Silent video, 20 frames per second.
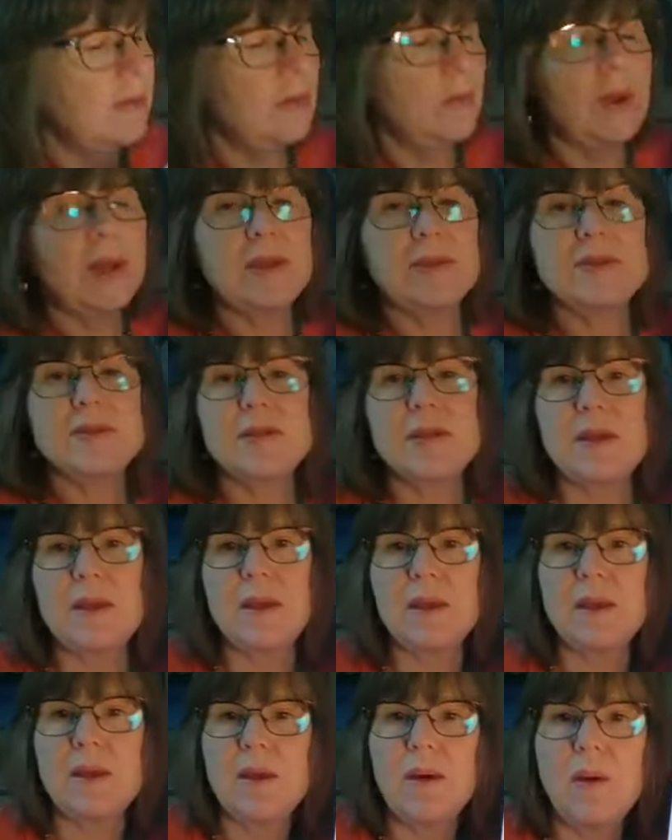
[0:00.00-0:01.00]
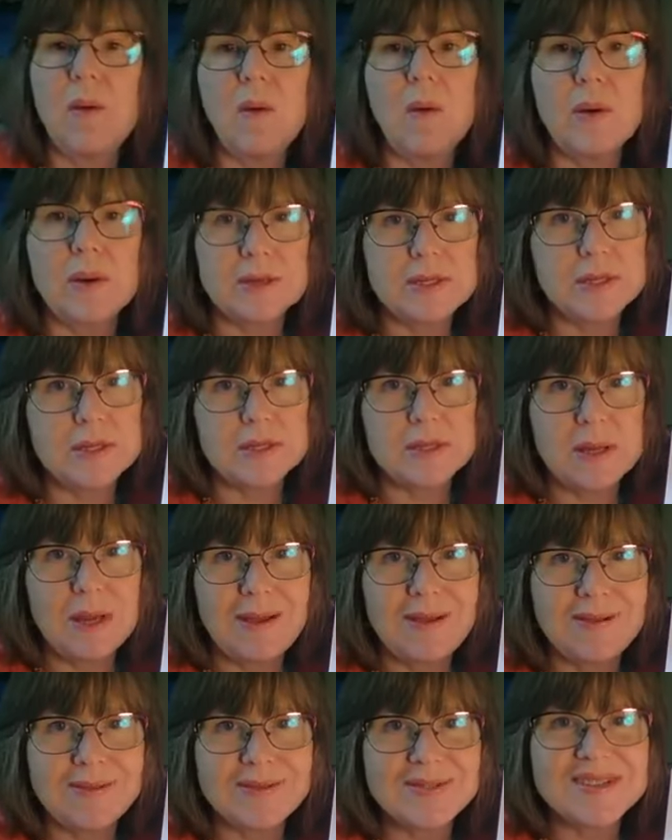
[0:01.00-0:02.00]
the way you see a horse's
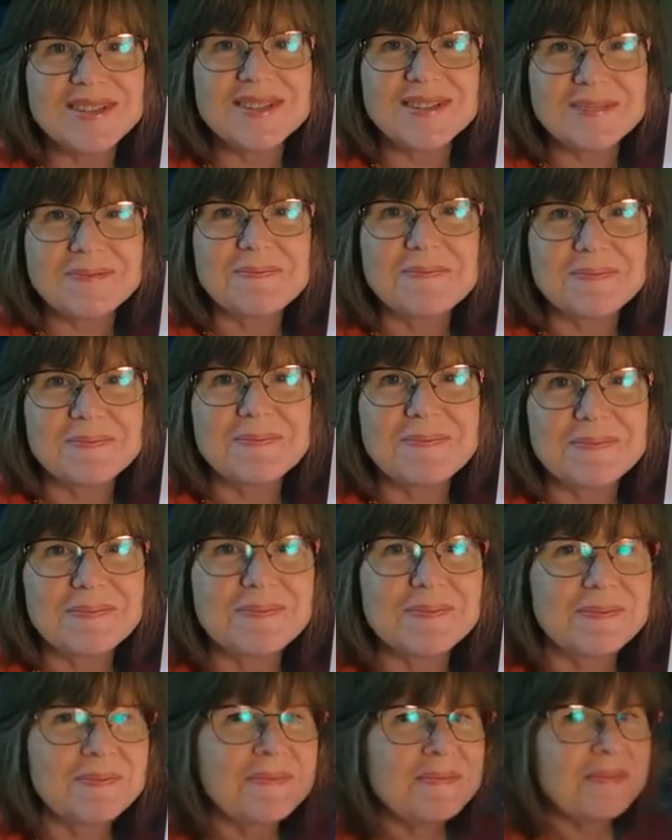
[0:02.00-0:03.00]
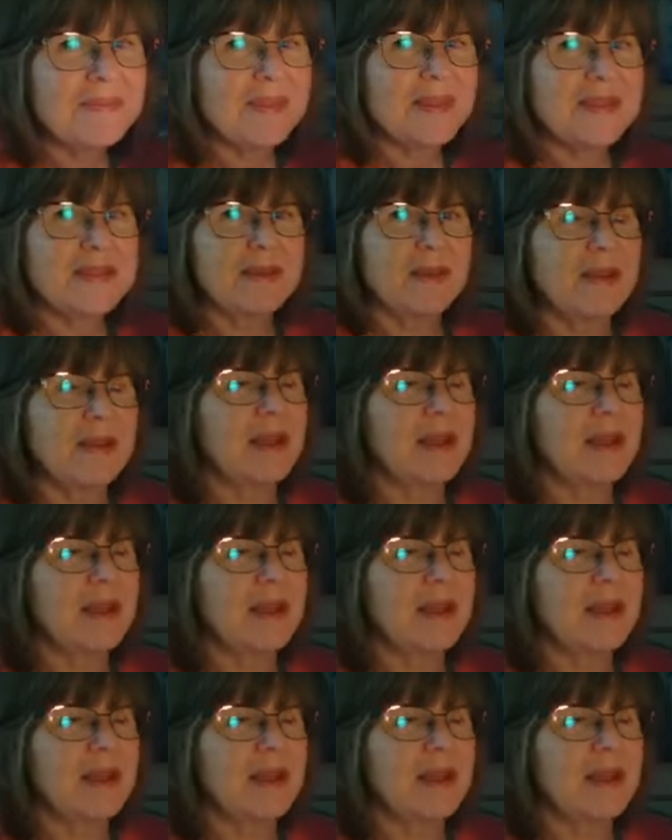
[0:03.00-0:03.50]
nose so